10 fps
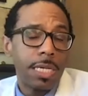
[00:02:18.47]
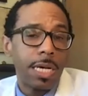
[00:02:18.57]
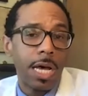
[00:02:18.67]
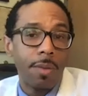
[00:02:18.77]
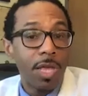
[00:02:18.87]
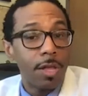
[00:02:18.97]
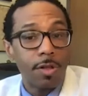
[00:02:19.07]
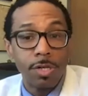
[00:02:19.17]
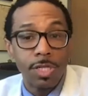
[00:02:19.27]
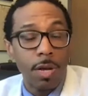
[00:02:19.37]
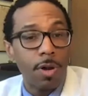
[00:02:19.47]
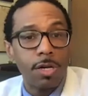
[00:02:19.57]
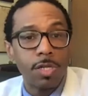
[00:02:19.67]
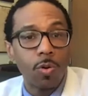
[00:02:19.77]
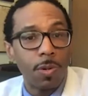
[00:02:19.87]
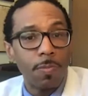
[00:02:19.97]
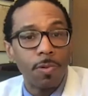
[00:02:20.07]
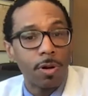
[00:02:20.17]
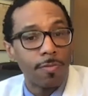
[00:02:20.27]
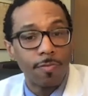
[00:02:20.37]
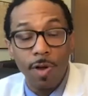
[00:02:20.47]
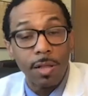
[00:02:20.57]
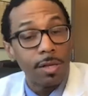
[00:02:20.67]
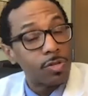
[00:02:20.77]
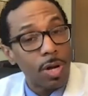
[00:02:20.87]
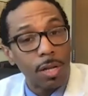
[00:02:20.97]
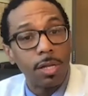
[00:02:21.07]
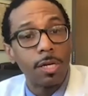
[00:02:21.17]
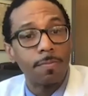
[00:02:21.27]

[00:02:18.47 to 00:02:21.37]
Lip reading: and then there are some areas where people are frankly struggling.